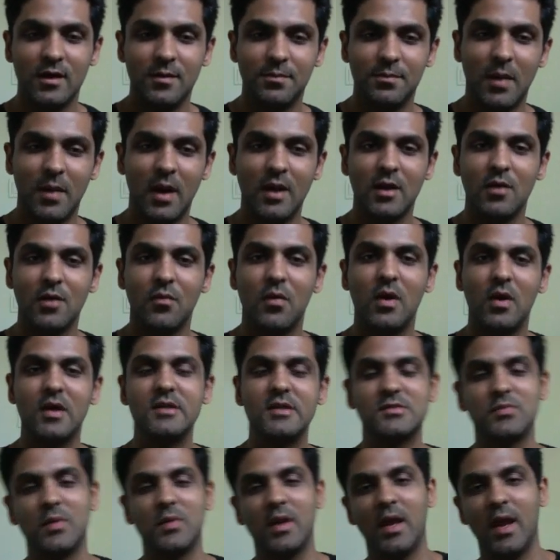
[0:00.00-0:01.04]

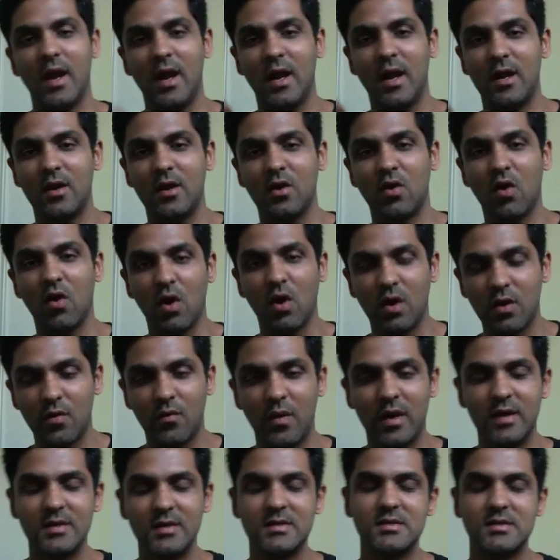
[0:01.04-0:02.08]
Pandavas, we had
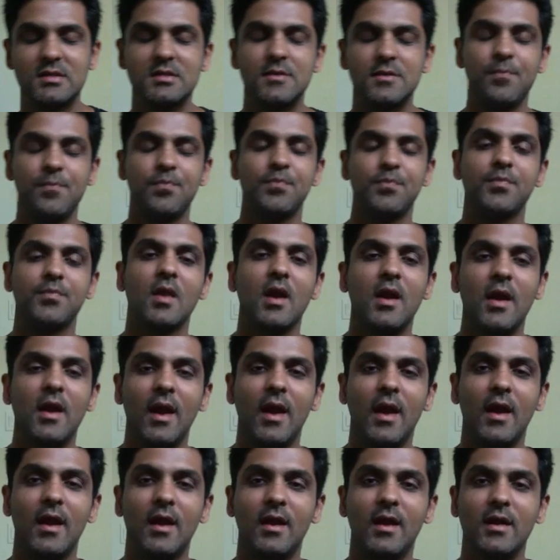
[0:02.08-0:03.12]
Kauravas,
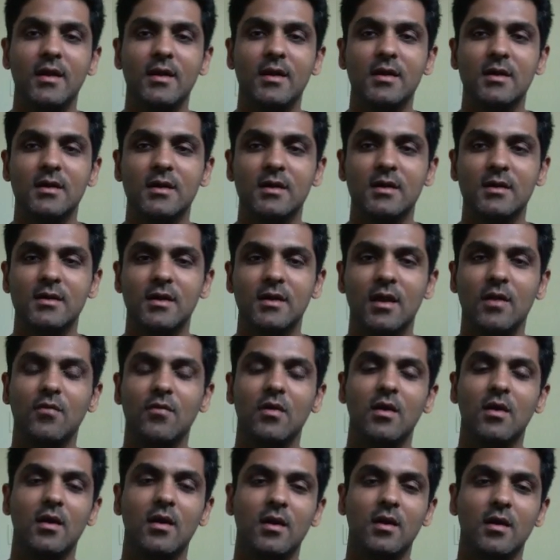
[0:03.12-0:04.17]
and there
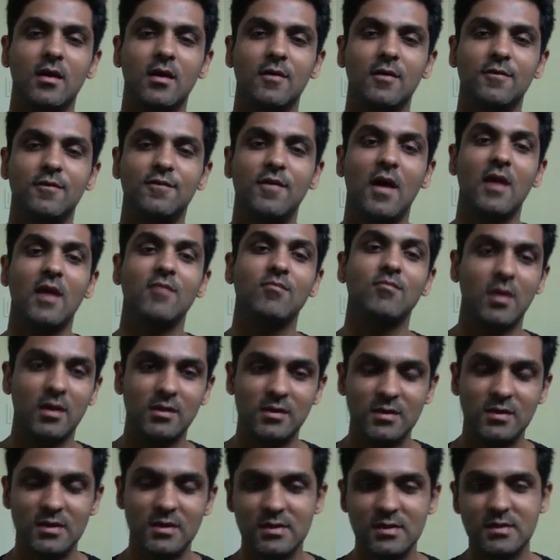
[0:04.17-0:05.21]
were 5
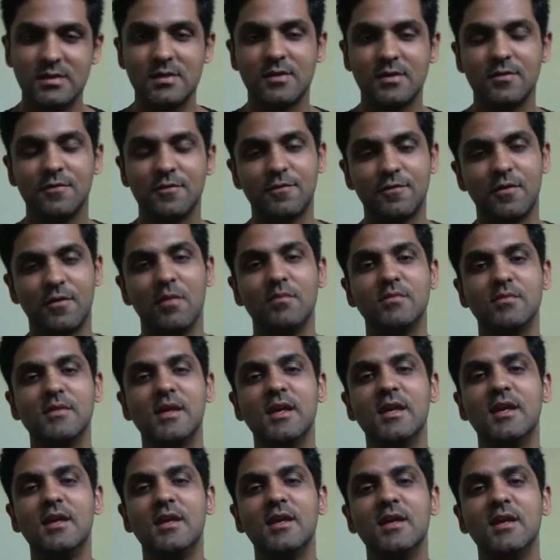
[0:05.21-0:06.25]
brothers from
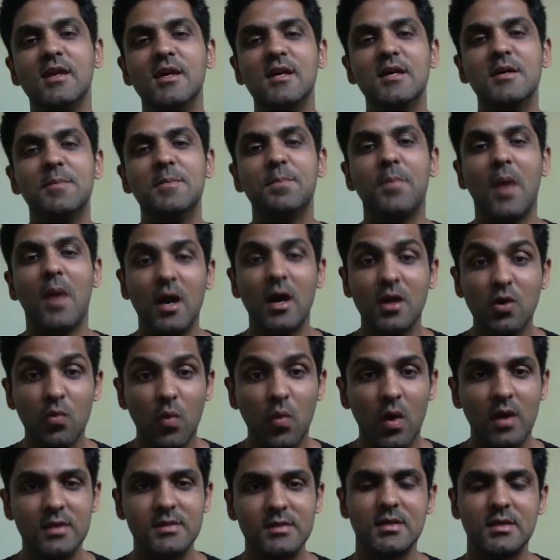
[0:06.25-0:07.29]
the
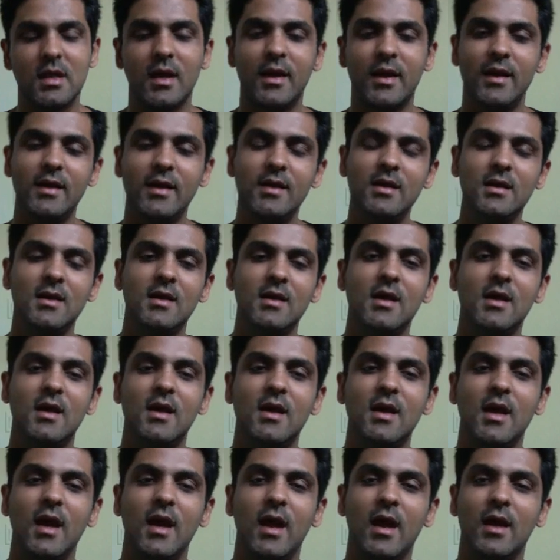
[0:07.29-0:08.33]
Pandava side,
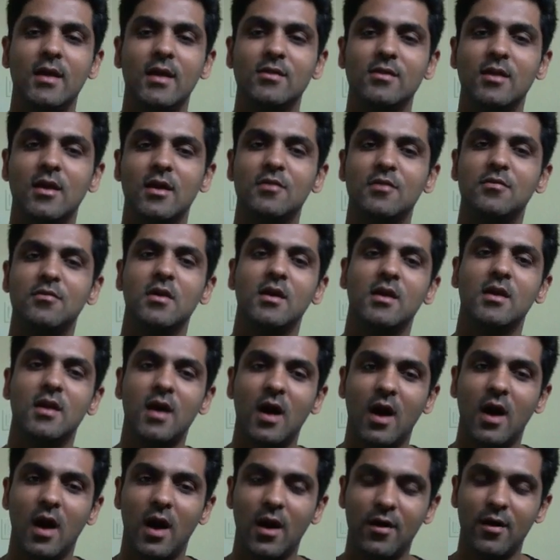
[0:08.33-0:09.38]
and there were
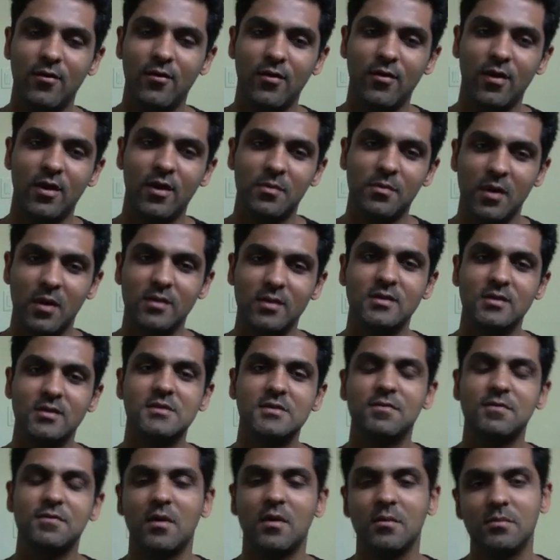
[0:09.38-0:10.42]
100 brothers
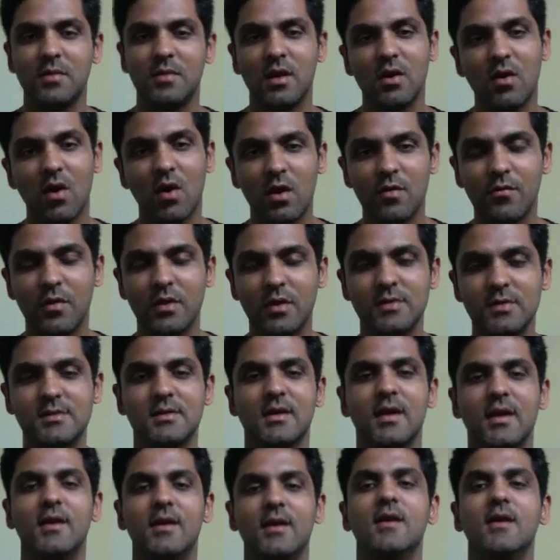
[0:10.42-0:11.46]
from the Kaurava
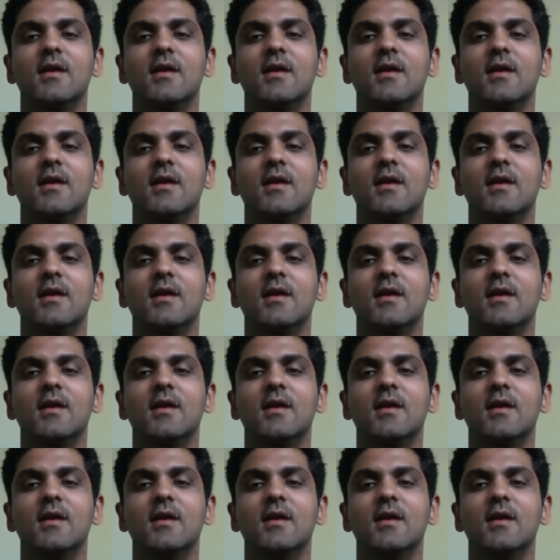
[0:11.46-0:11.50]
side.